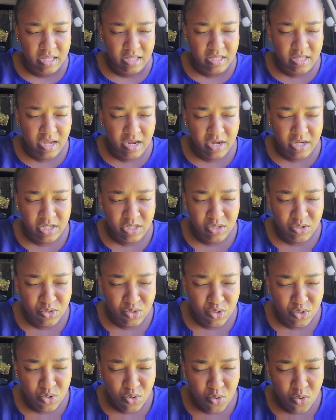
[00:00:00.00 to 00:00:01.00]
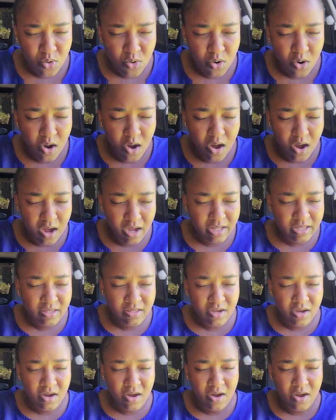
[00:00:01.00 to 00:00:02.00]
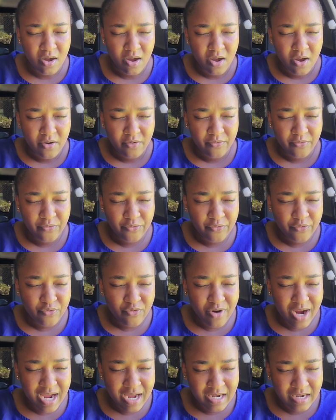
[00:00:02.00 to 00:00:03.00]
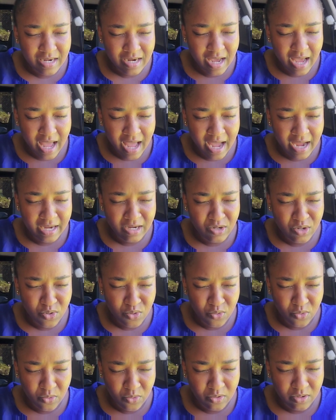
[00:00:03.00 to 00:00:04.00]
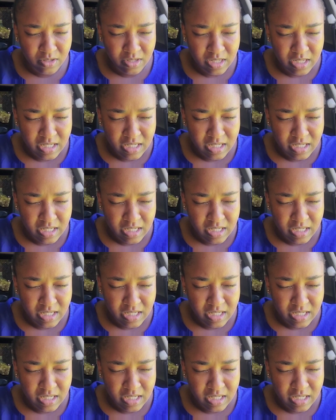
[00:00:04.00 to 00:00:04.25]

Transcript: There is no other friend I know.